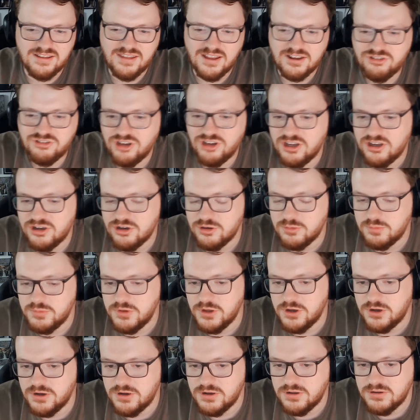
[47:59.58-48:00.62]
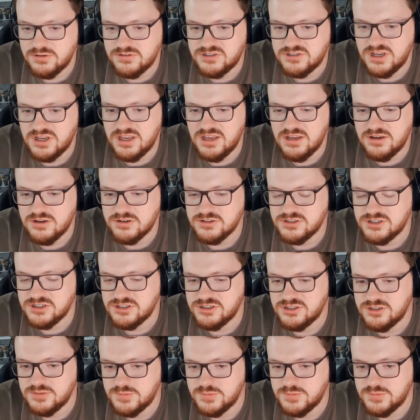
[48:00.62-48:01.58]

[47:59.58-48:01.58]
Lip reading: that shake up your ecosystem?